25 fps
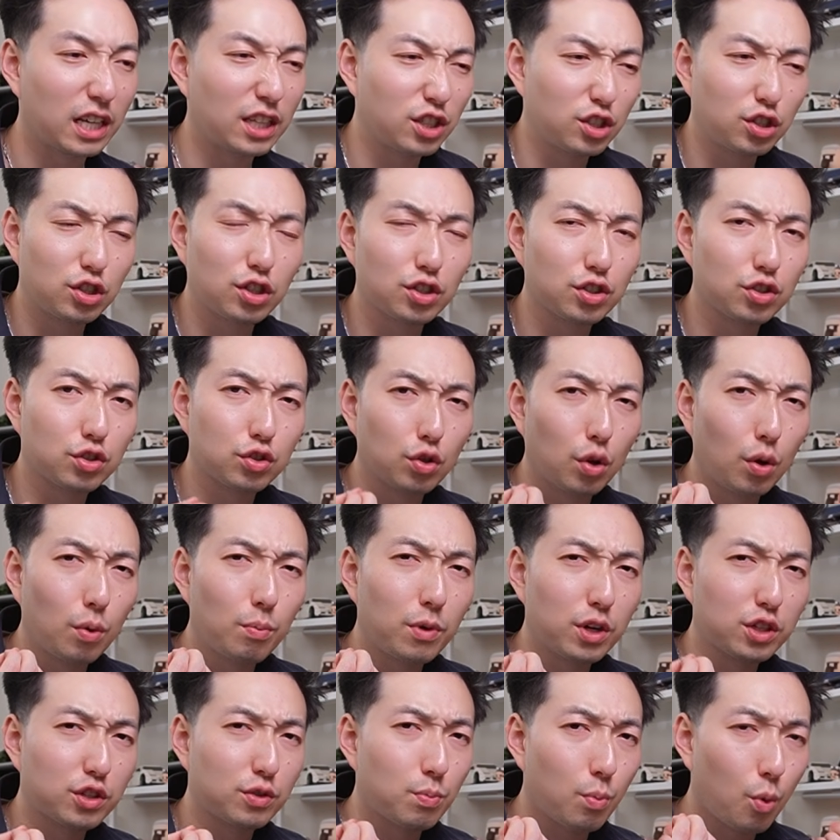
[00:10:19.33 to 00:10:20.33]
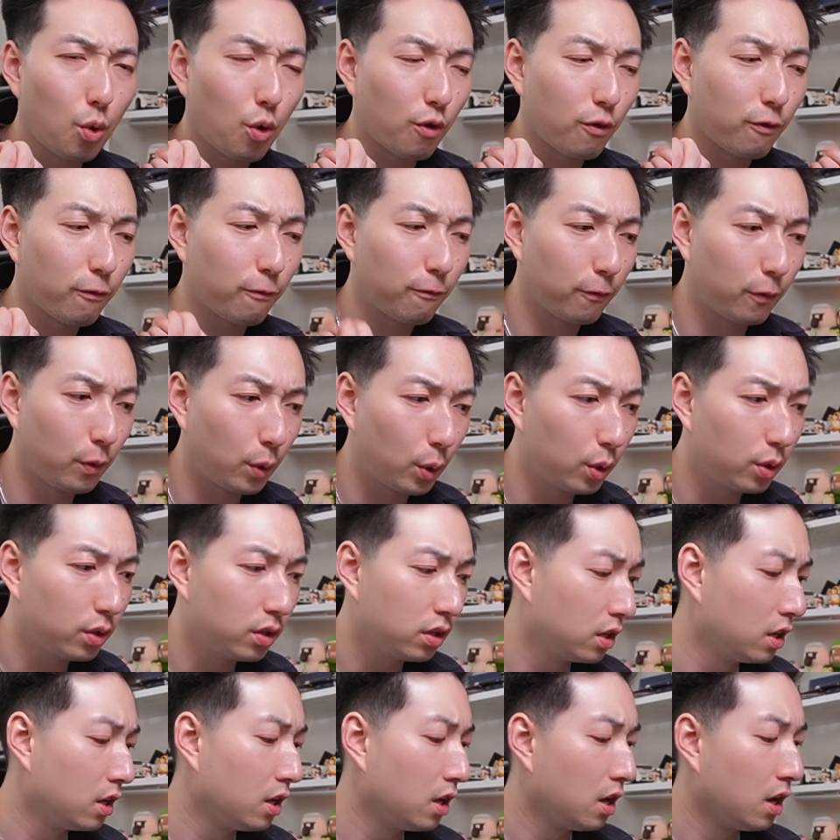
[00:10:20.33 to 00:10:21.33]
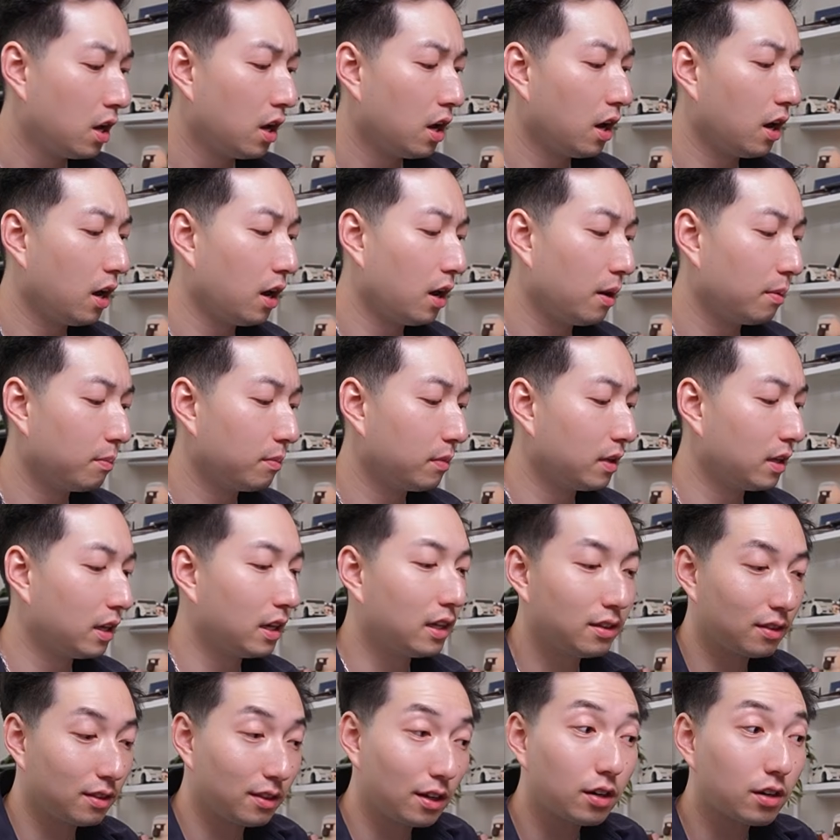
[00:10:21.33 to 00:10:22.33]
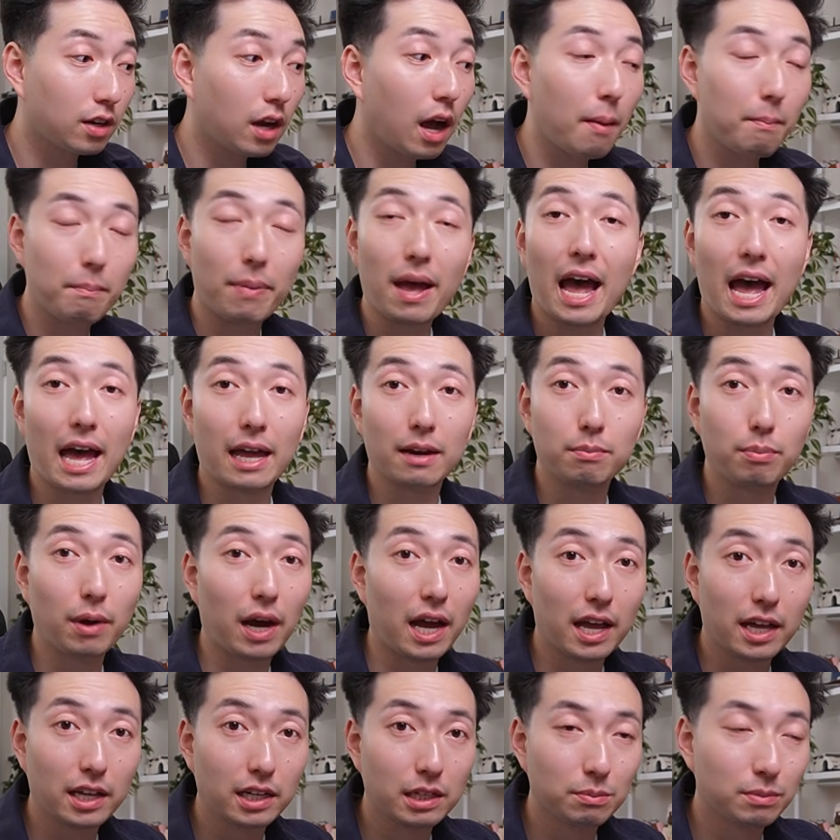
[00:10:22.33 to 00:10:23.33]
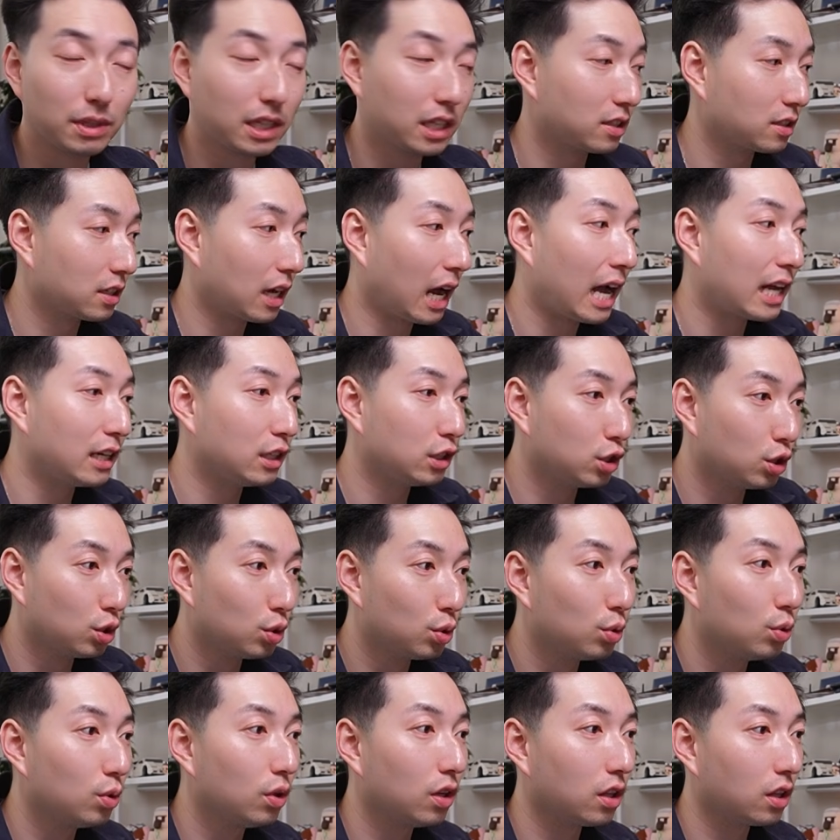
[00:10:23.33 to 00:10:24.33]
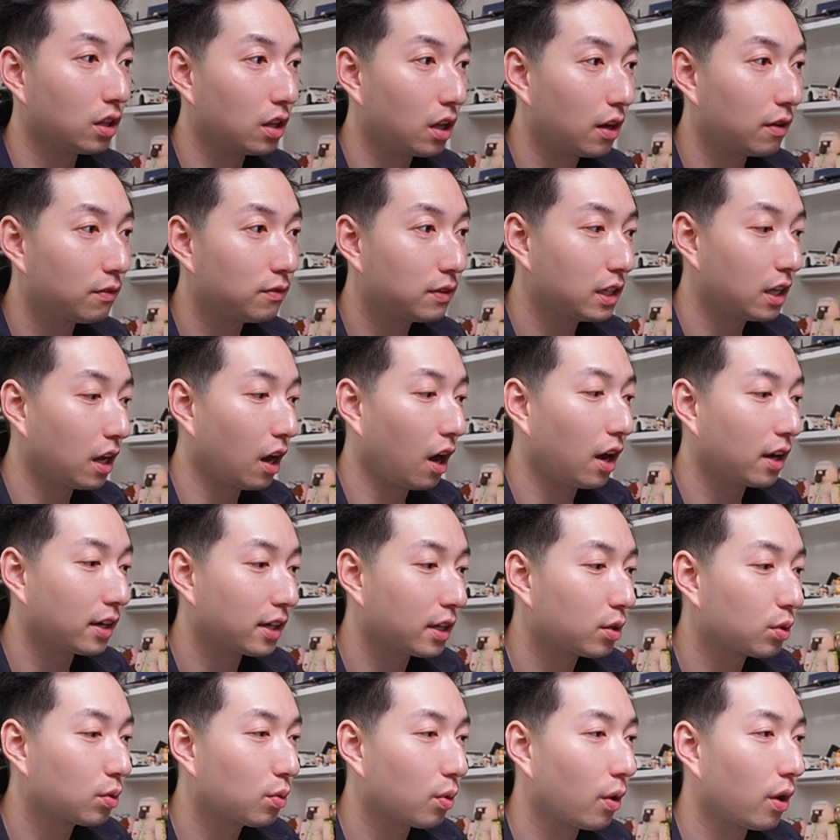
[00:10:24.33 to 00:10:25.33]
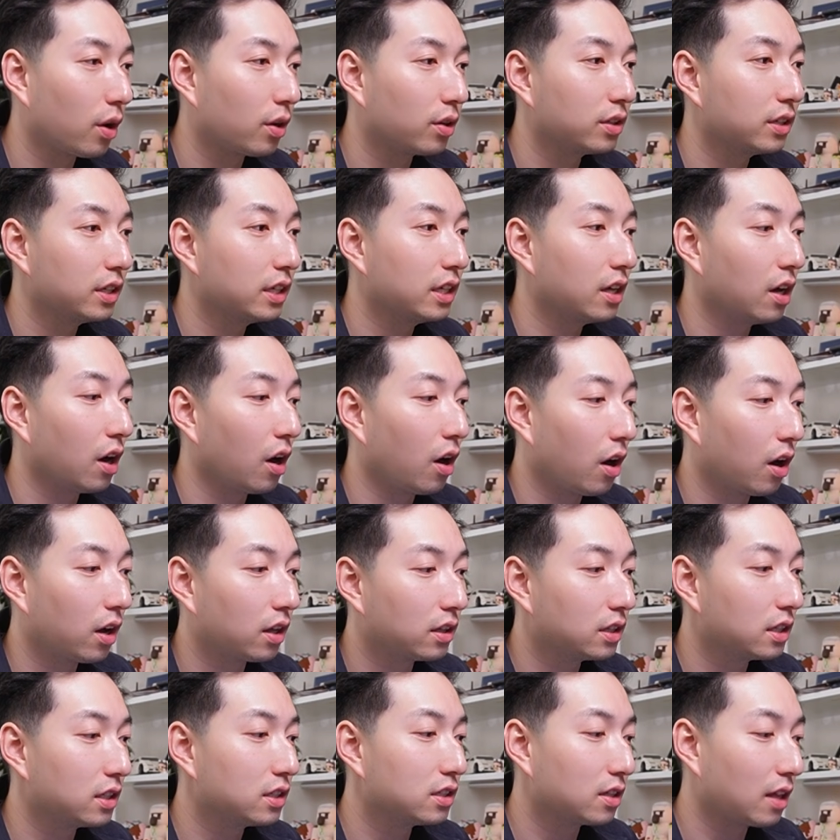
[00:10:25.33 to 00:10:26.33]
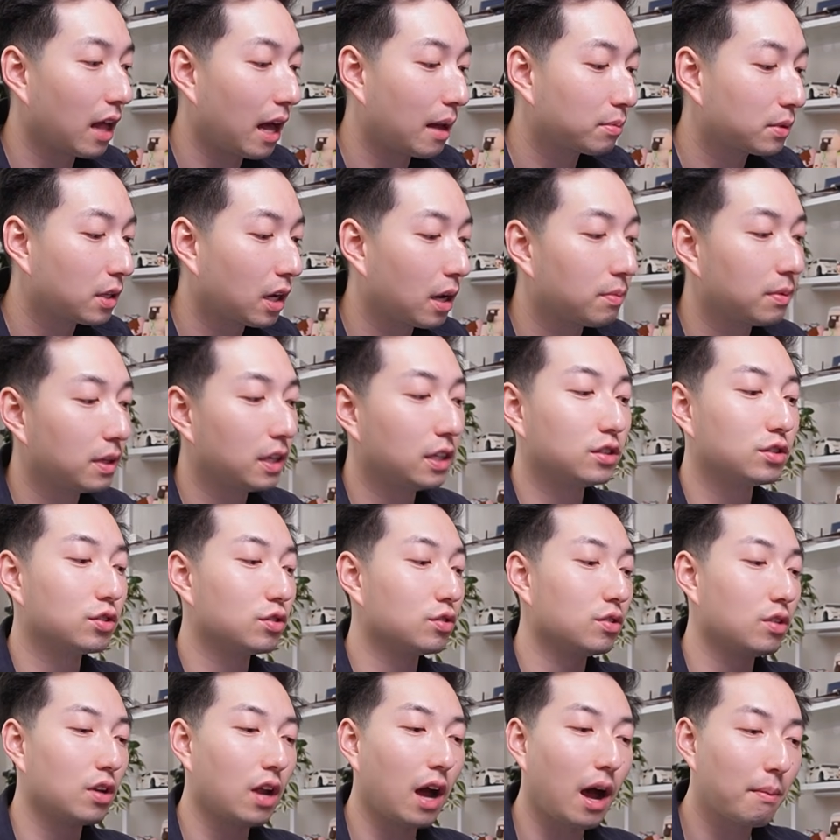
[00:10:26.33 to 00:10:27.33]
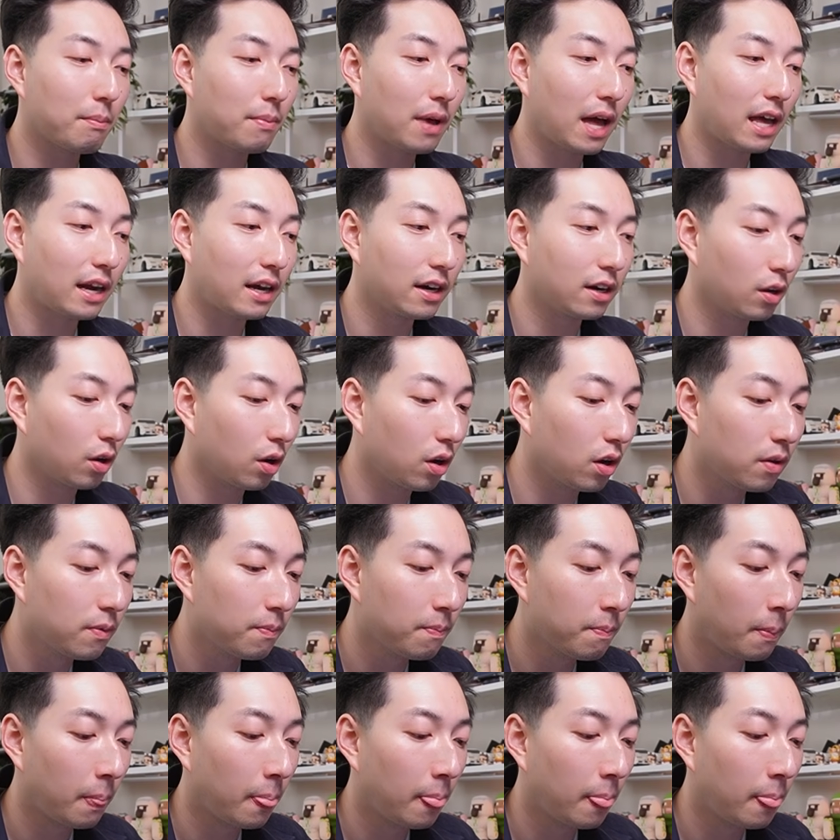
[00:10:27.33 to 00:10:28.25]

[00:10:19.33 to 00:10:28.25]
It's just so much more full. They're not bad by any means. I do love the audio quality on this laptop. It's not bad at all.